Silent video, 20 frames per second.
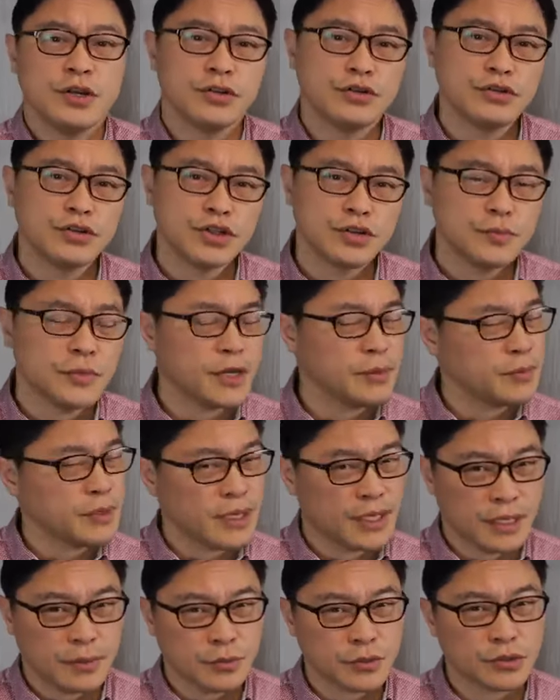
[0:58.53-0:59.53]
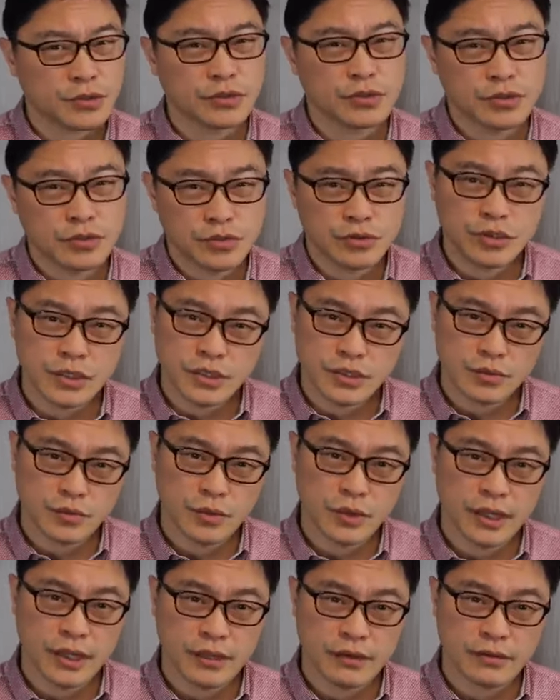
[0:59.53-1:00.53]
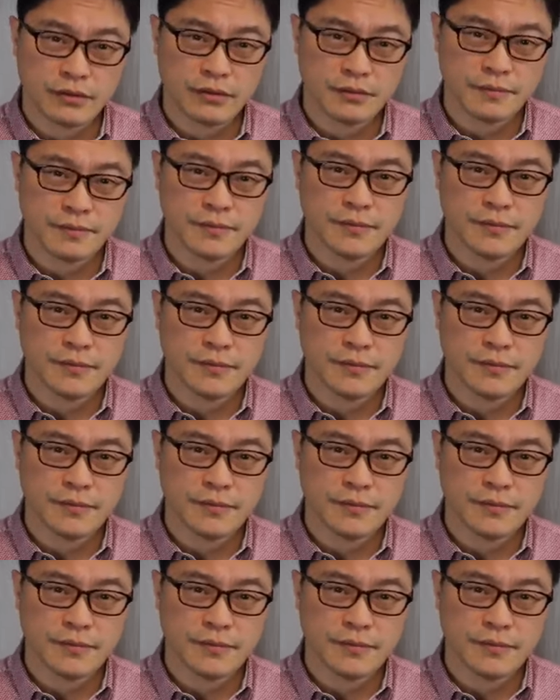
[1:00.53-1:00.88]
who she might be able to do this with.